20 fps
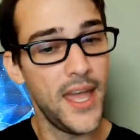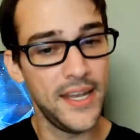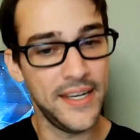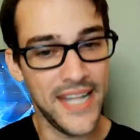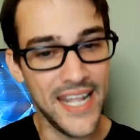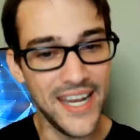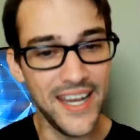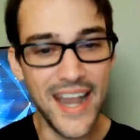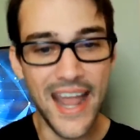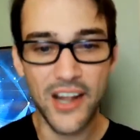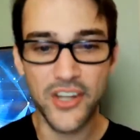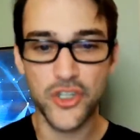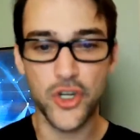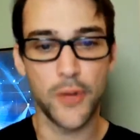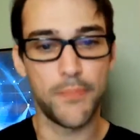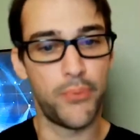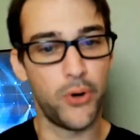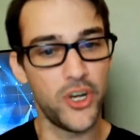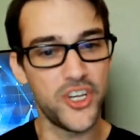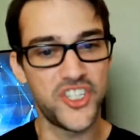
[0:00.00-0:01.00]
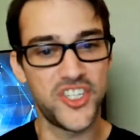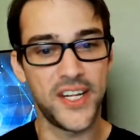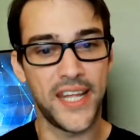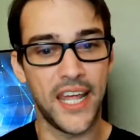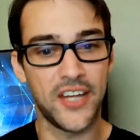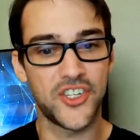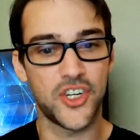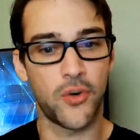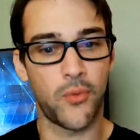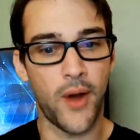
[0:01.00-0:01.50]
Need an extra push to
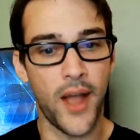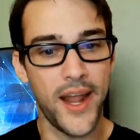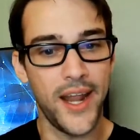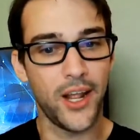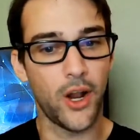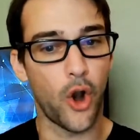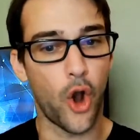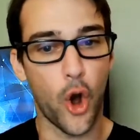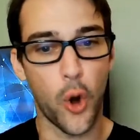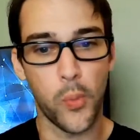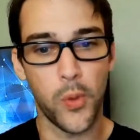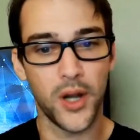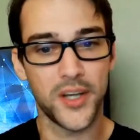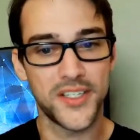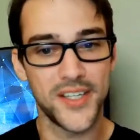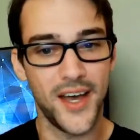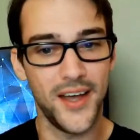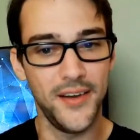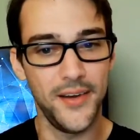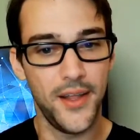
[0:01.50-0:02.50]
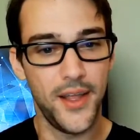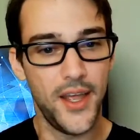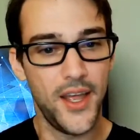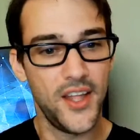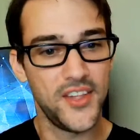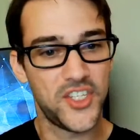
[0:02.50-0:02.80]
get your writing or homework done?